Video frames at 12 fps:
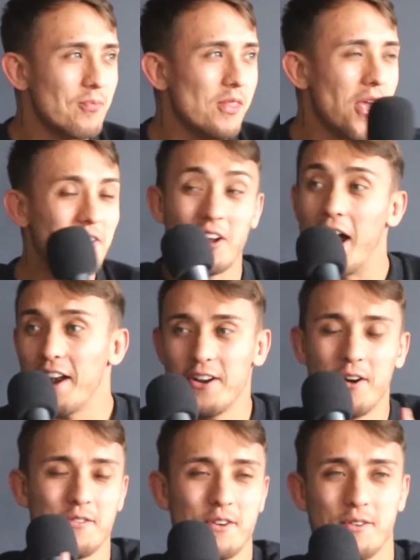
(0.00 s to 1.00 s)
Sorry, I don't
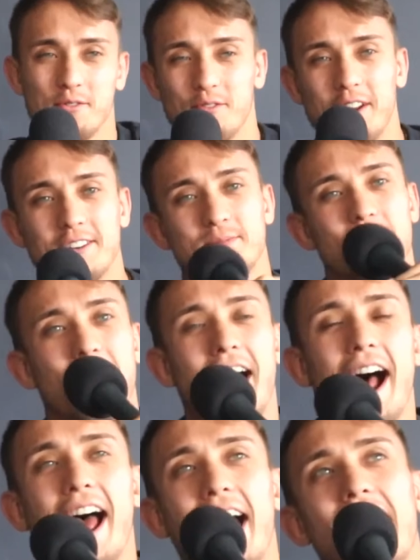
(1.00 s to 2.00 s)
know if you're finished, but
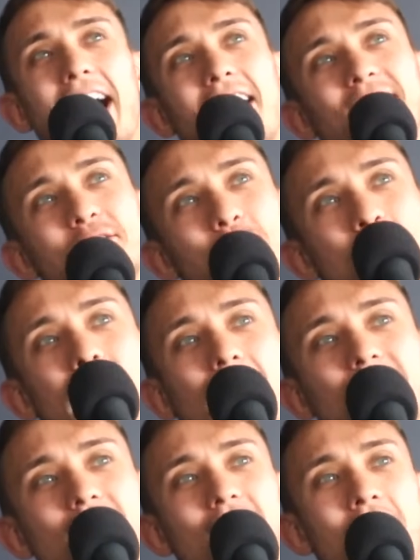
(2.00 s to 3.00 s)
I have to
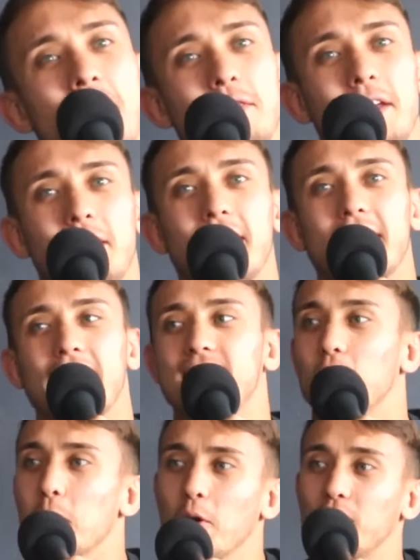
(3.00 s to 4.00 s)
imagine that like it's
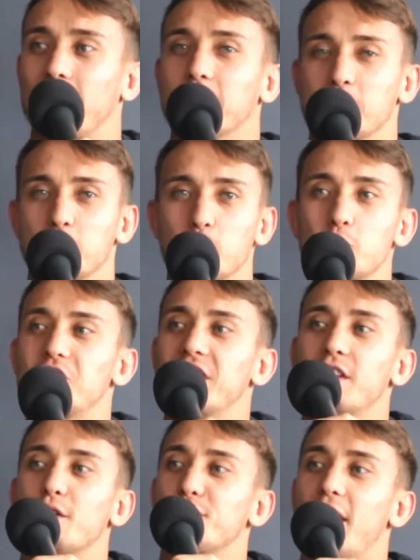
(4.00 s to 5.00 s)
almost like losing
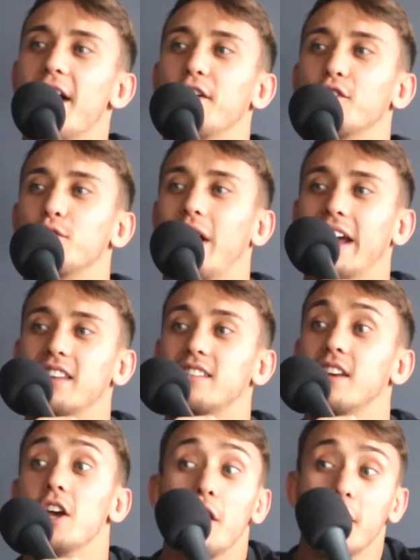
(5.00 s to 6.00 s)
their fighters' fights.
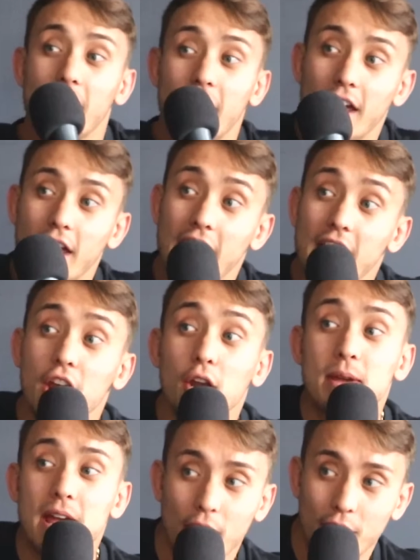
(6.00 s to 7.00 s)
Hear
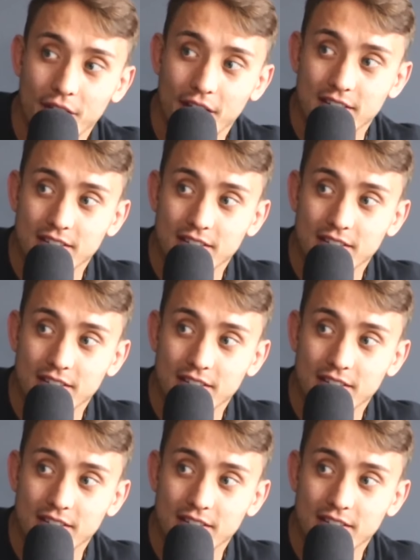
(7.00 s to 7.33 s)
me out on this.